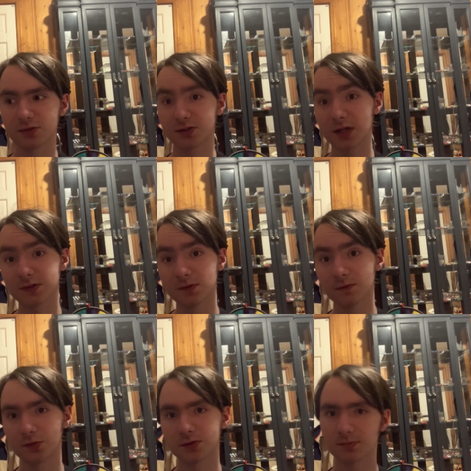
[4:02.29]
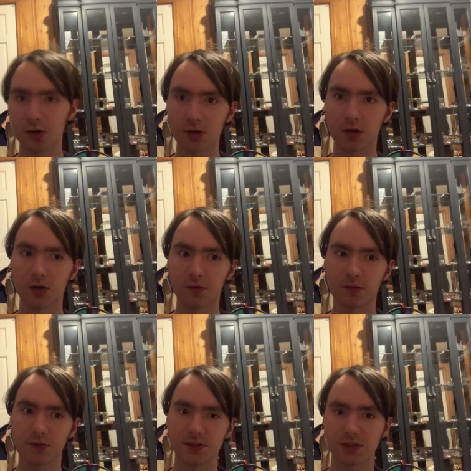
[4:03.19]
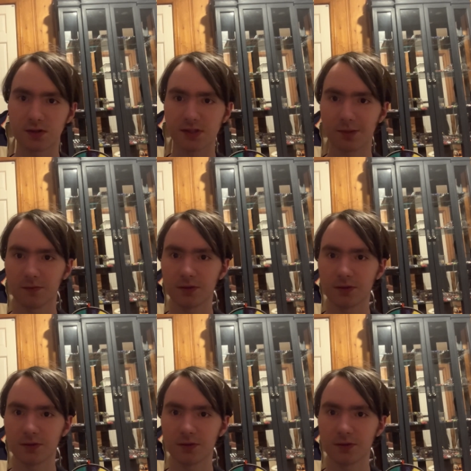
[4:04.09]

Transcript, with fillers: Stay tuned for tomorrow for the CR7